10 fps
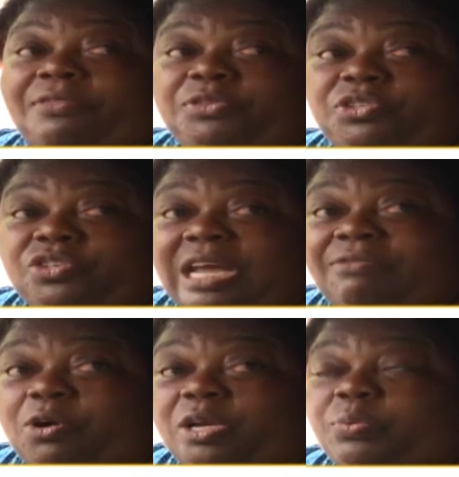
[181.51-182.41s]
have to
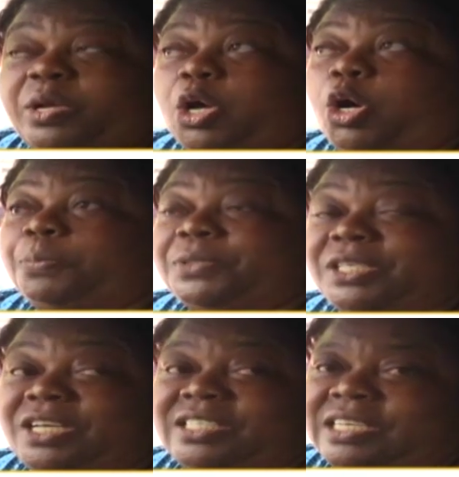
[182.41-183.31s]
drive all the way
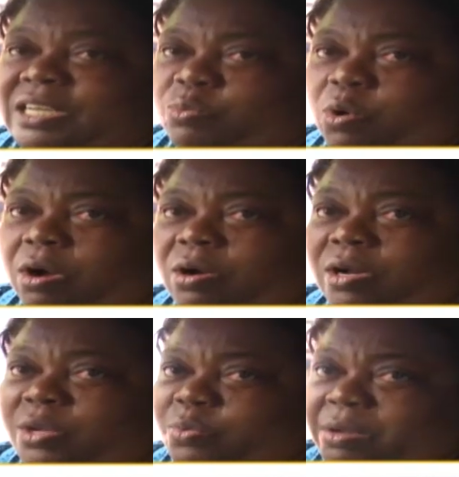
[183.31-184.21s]
upstairs and then walk
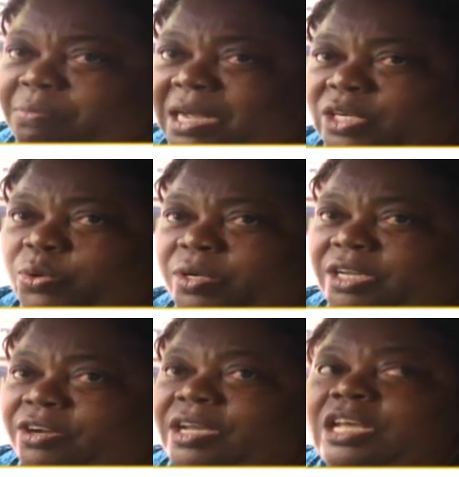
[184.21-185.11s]
all the way back down
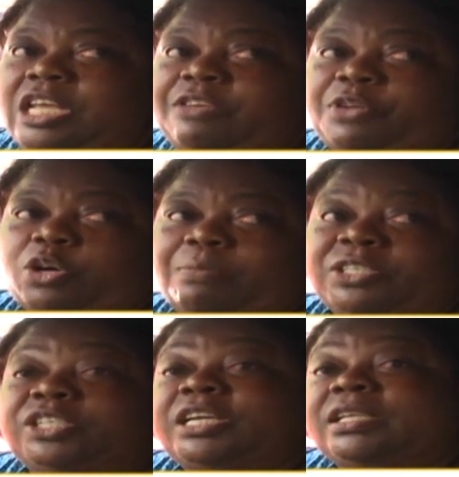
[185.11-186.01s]
here. If you're
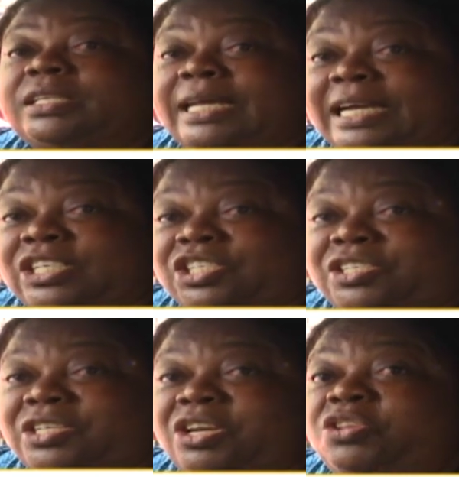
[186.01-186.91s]
coming to get
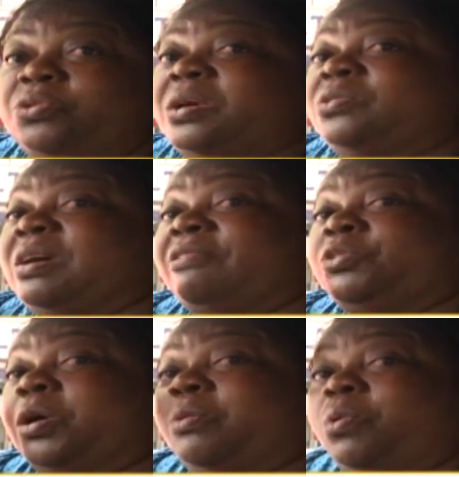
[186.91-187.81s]
cash, you're going to have
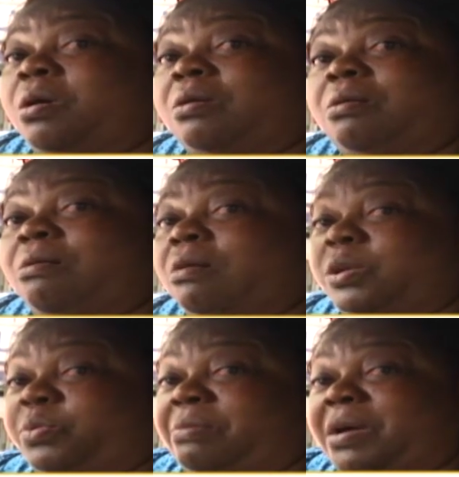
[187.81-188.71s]
to walk all
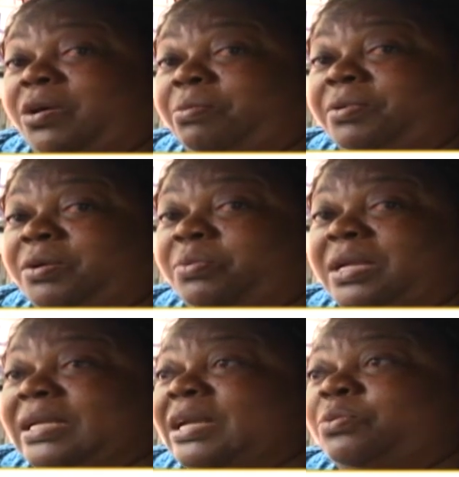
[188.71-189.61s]
the way back up there with
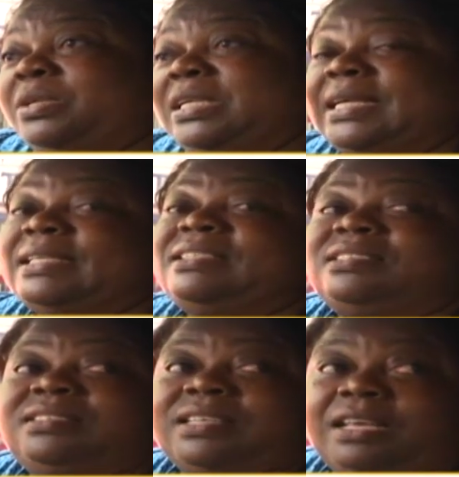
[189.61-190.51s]
that. I don't think that is
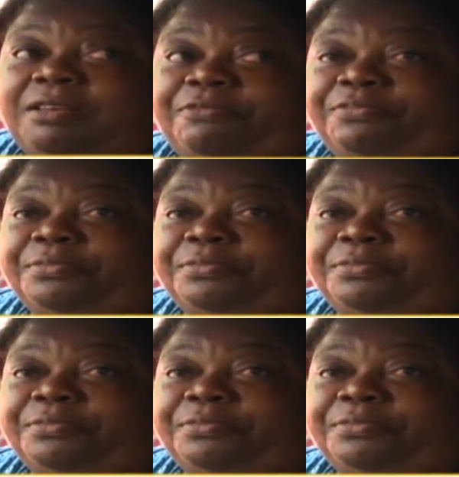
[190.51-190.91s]
safe.